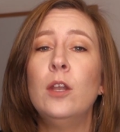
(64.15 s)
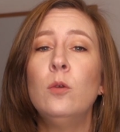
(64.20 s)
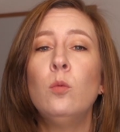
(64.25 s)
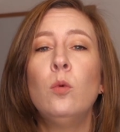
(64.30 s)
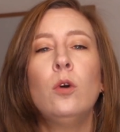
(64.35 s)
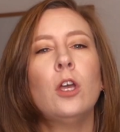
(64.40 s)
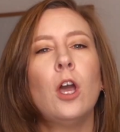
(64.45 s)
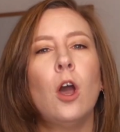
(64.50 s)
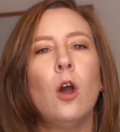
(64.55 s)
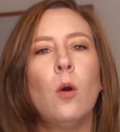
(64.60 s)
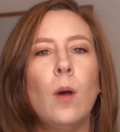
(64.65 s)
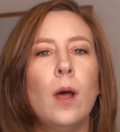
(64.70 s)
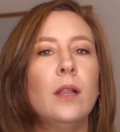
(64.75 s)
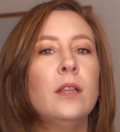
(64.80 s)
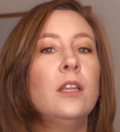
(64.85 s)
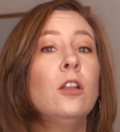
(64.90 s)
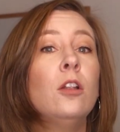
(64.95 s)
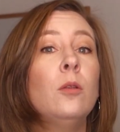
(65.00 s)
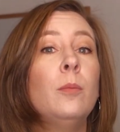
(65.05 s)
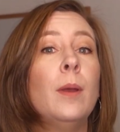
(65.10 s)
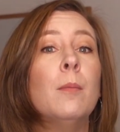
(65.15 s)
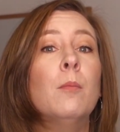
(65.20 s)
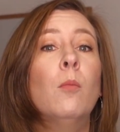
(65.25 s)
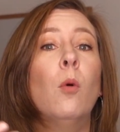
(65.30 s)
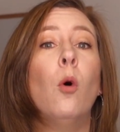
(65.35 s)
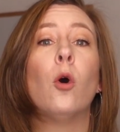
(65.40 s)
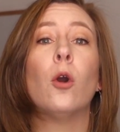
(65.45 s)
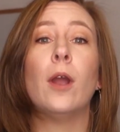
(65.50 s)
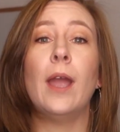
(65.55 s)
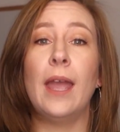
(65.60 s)
then we'll go a little bit
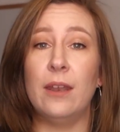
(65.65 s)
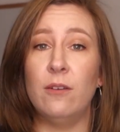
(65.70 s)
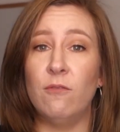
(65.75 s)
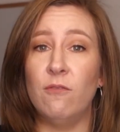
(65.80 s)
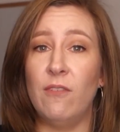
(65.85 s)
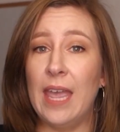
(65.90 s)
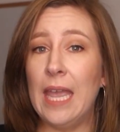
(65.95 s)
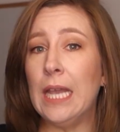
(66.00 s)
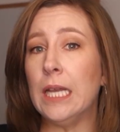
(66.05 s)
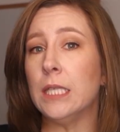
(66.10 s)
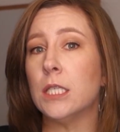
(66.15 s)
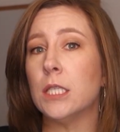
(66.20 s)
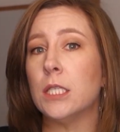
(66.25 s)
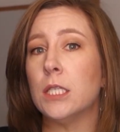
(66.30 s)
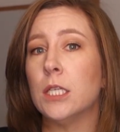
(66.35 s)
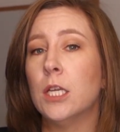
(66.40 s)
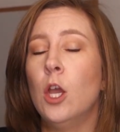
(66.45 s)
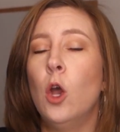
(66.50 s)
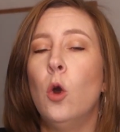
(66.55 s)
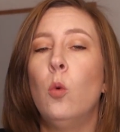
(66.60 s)
more advanced.